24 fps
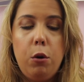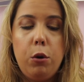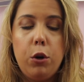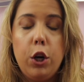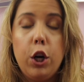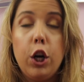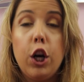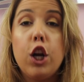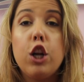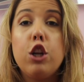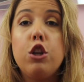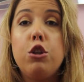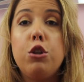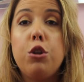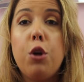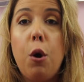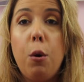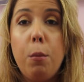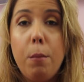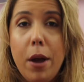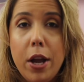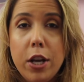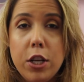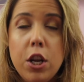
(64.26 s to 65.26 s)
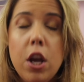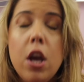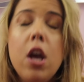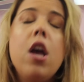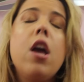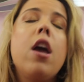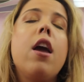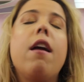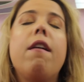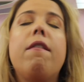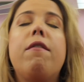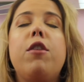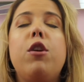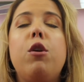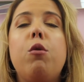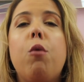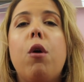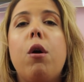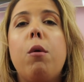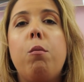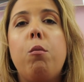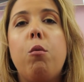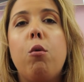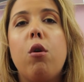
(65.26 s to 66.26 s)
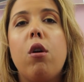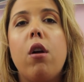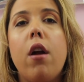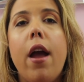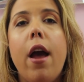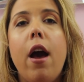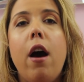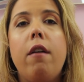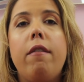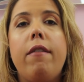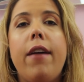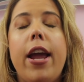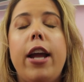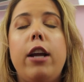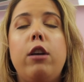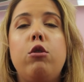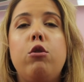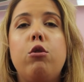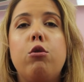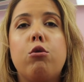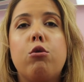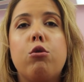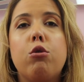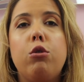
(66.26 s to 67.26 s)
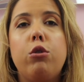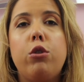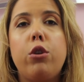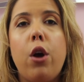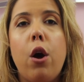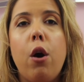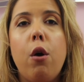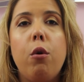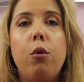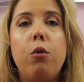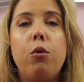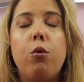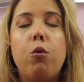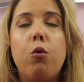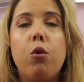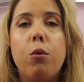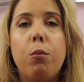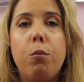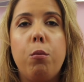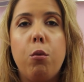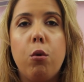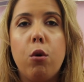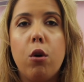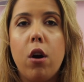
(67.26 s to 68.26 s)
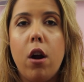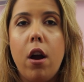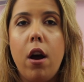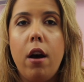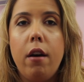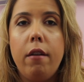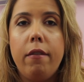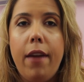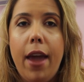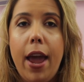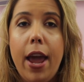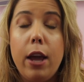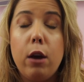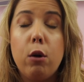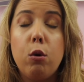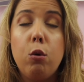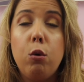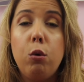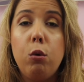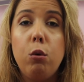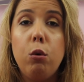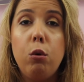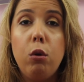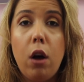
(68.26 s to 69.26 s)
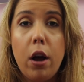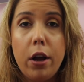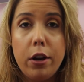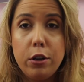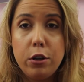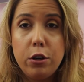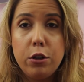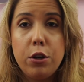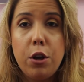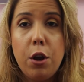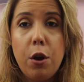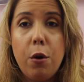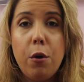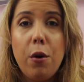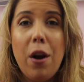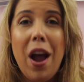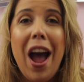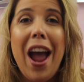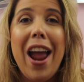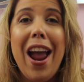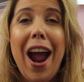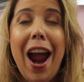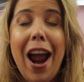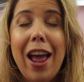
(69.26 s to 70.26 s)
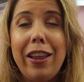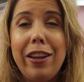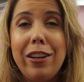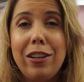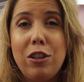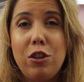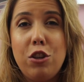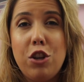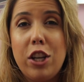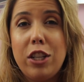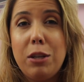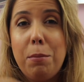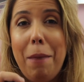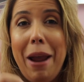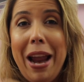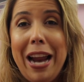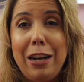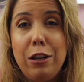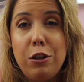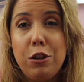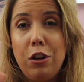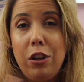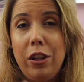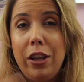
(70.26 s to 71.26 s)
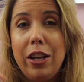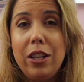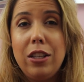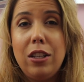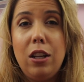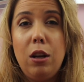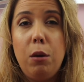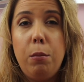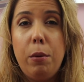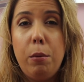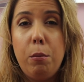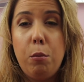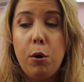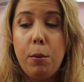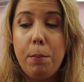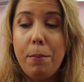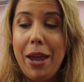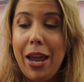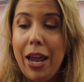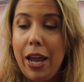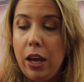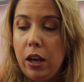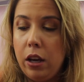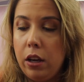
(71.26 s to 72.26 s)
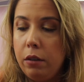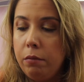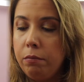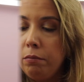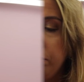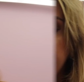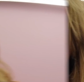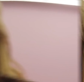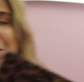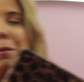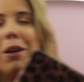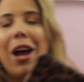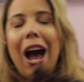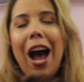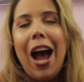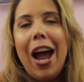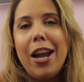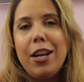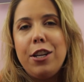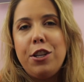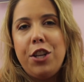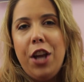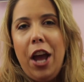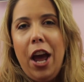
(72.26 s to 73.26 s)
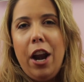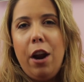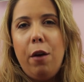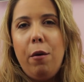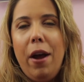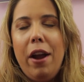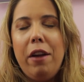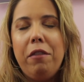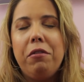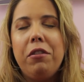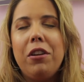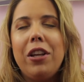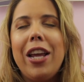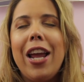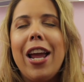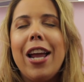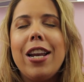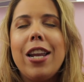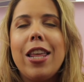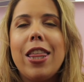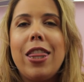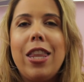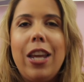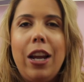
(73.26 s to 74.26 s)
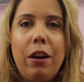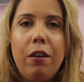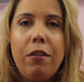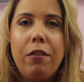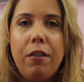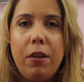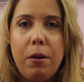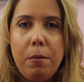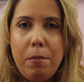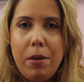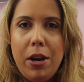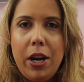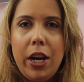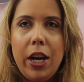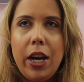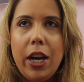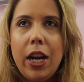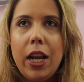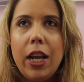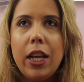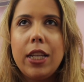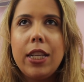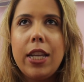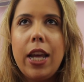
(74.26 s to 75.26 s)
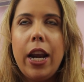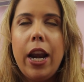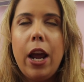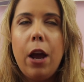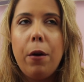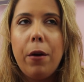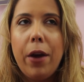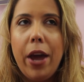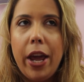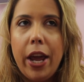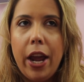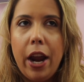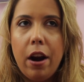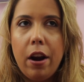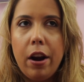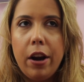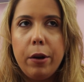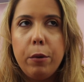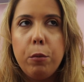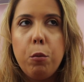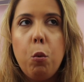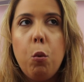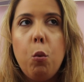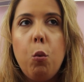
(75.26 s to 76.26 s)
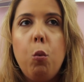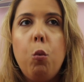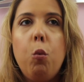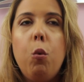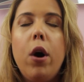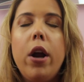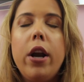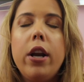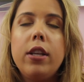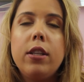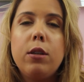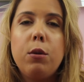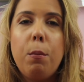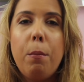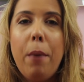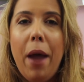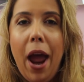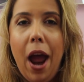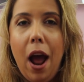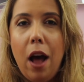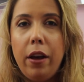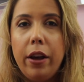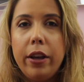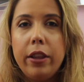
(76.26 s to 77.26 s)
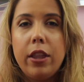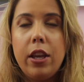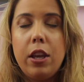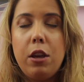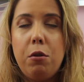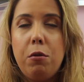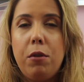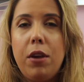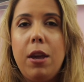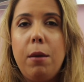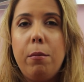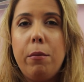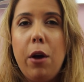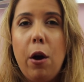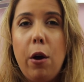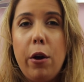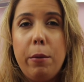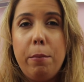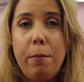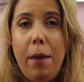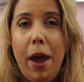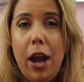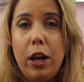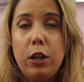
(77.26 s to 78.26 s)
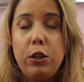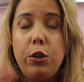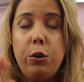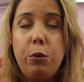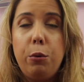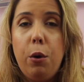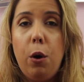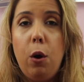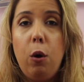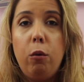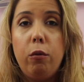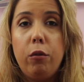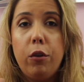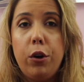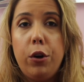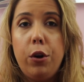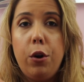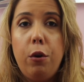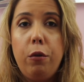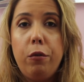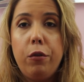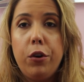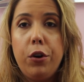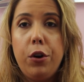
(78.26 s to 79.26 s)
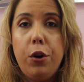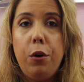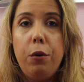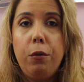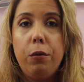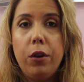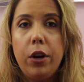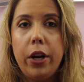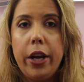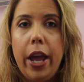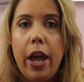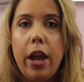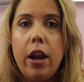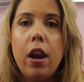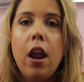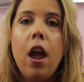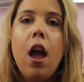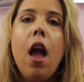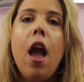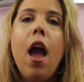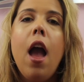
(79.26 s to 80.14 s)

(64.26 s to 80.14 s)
Ochre so much. If you are more of a neutral tone or more of a cool undertone, I highly suggest Painterly. It's a little bit more pink. So when it came to eyeshadow, I really had to think for a minute. And I said, okay, Erin, what is a palette that you keep going back to over and over and over again?